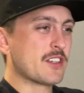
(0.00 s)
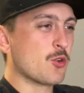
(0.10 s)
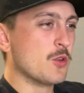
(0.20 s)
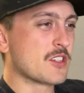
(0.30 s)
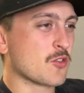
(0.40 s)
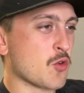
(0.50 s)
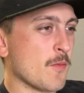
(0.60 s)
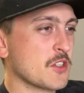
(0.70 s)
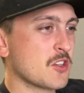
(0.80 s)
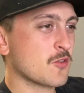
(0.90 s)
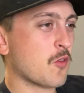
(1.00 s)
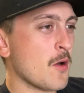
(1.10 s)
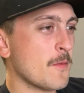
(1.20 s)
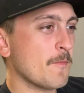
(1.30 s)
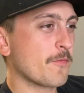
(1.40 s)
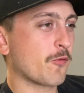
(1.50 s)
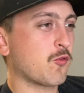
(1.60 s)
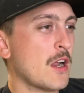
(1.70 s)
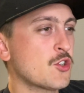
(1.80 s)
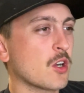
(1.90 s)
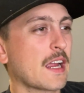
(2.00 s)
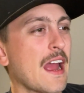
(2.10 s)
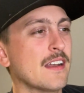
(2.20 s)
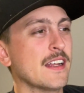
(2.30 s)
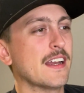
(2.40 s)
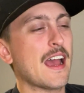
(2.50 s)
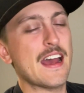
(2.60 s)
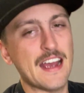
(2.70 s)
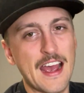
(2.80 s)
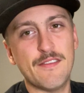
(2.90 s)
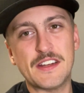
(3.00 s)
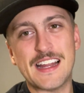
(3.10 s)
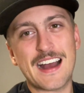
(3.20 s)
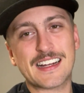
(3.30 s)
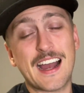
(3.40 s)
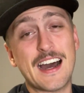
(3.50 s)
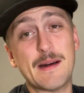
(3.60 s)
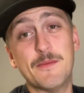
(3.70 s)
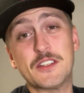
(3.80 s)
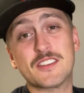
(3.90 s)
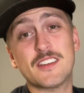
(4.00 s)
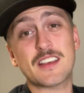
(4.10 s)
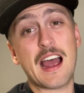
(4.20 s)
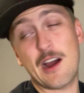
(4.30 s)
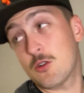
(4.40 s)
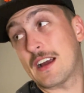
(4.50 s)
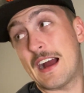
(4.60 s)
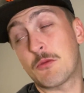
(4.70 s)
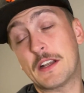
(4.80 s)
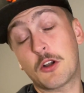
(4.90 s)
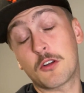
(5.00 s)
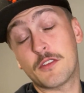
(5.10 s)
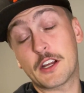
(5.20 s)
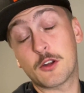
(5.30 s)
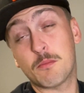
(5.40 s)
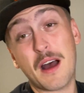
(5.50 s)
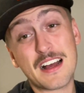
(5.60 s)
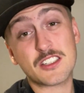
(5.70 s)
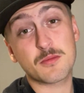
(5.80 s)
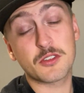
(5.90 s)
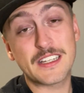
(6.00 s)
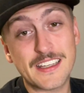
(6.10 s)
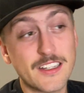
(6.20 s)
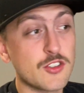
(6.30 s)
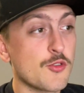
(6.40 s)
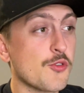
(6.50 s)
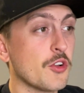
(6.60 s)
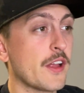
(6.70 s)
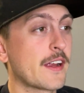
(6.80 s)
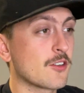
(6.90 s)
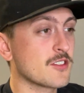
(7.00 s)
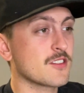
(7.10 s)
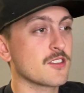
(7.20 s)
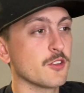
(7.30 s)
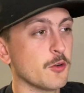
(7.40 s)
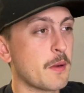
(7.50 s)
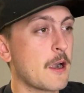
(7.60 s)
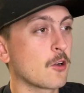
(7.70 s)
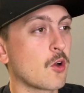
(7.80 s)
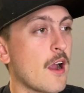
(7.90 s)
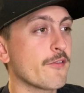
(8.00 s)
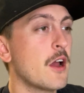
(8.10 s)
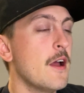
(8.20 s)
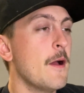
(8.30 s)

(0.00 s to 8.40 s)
who is this from? This is from Frederick Ennett at heavy.com. This is how Kyrie Irving could possibly get to the Lakers. It's a little paragraph.